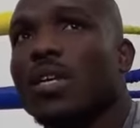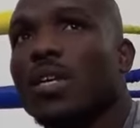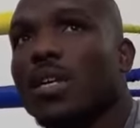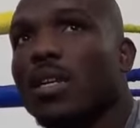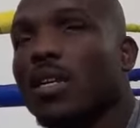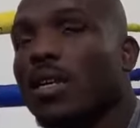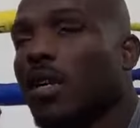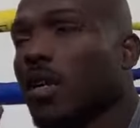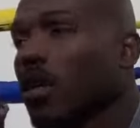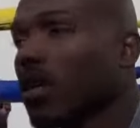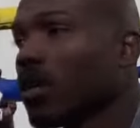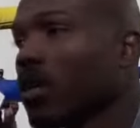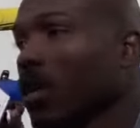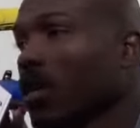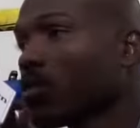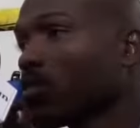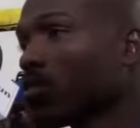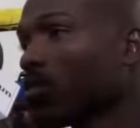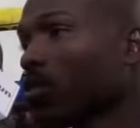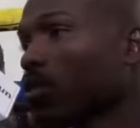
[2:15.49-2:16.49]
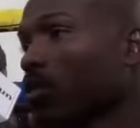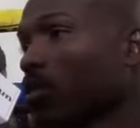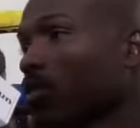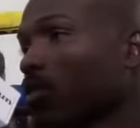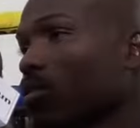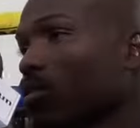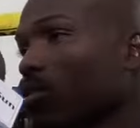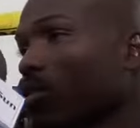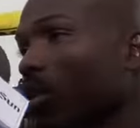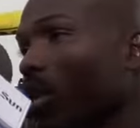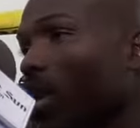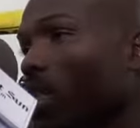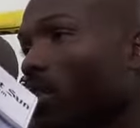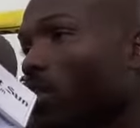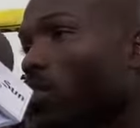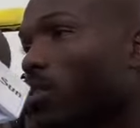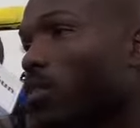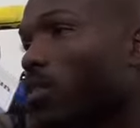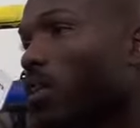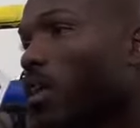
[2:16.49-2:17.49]
And uh, that's what, you know, you
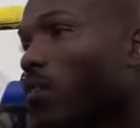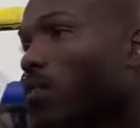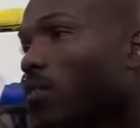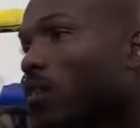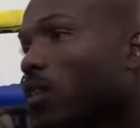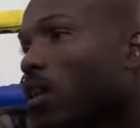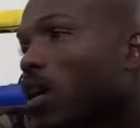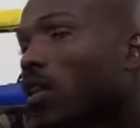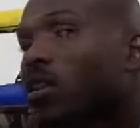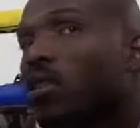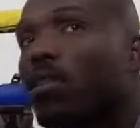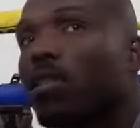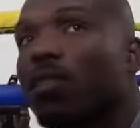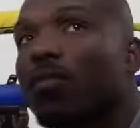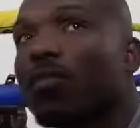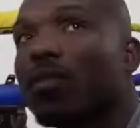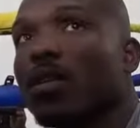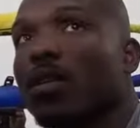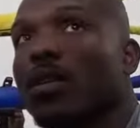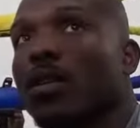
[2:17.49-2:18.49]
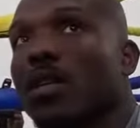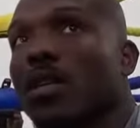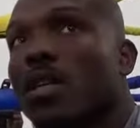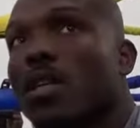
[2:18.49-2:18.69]
gather, you have to gather different,